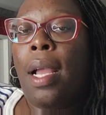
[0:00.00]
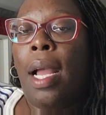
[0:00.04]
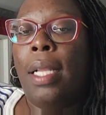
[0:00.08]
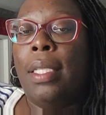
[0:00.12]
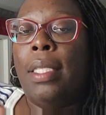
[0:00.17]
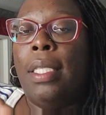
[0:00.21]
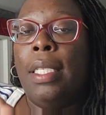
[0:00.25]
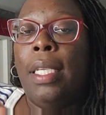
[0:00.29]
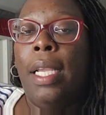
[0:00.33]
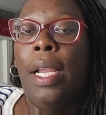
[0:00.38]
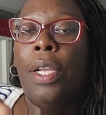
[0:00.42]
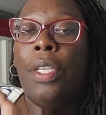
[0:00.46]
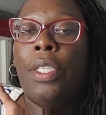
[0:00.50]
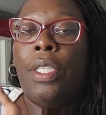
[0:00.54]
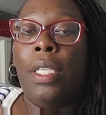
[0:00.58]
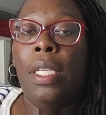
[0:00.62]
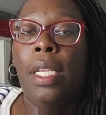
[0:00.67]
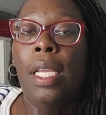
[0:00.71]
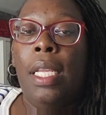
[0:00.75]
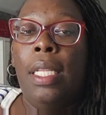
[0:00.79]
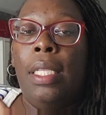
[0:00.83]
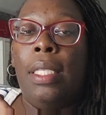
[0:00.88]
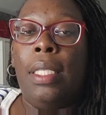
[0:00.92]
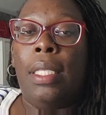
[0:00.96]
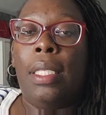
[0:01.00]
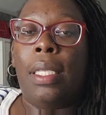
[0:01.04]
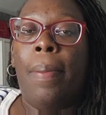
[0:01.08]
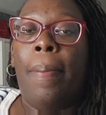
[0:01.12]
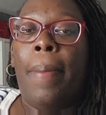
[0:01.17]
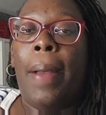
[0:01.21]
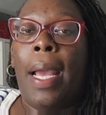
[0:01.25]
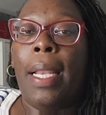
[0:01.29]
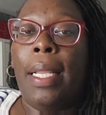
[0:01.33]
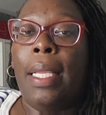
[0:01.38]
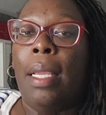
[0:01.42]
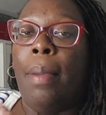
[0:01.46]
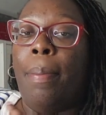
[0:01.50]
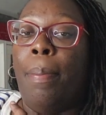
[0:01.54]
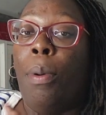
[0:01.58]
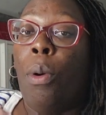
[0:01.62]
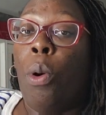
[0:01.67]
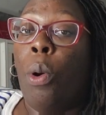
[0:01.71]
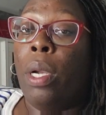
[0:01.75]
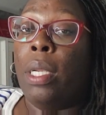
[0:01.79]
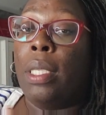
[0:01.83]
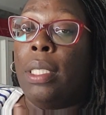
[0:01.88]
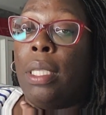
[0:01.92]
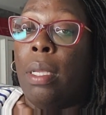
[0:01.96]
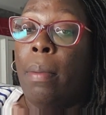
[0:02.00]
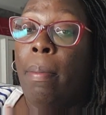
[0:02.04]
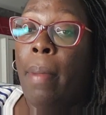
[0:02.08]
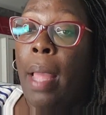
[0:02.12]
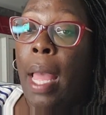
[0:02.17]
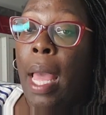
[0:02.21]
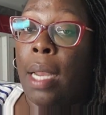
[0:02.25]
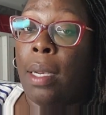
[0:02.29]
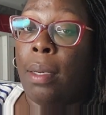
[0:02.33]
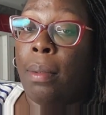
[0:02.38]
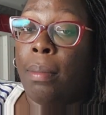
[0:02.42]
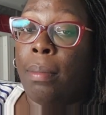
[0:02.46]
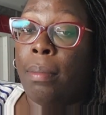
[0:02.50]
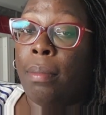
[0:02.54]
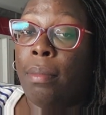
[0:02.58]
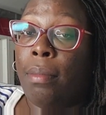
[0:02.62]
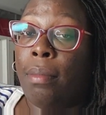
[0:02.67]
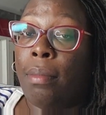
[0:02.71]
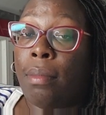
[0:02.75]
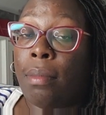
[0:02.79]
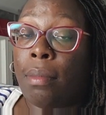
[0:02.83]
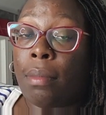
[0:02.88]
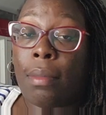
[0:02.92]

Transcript: Concierge needs somebody important to Madam